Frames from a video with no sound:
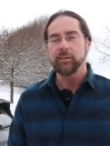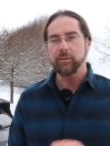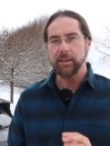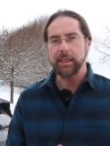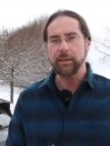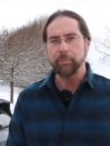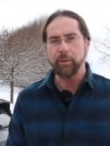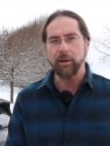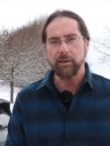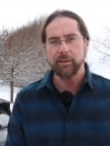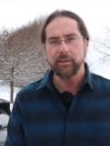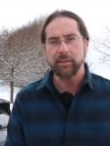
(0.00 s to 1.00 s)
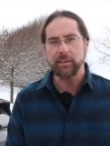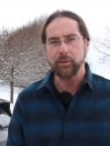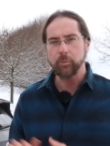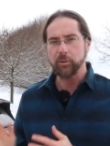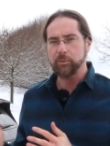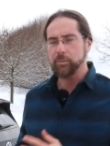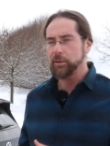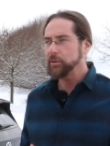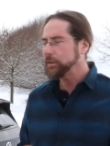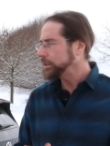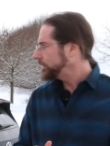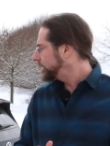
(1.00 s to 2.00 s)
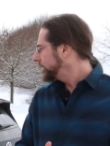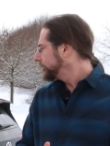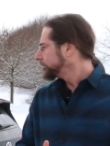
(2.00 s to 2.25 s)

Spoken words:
to get a part that was broken.